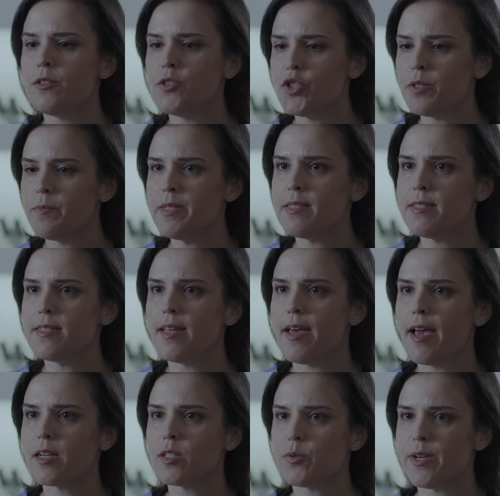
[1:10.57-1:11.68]
You should be seeing
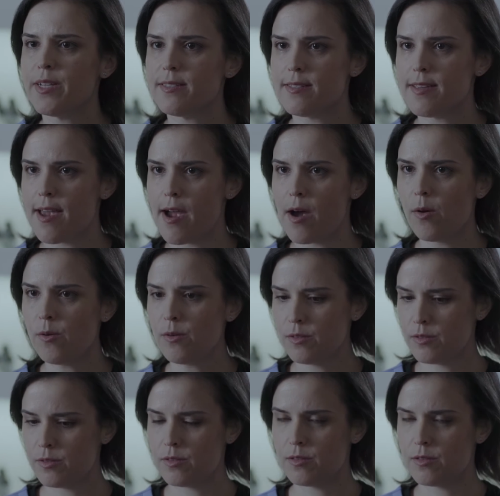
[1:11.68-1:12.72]
the x-rays now.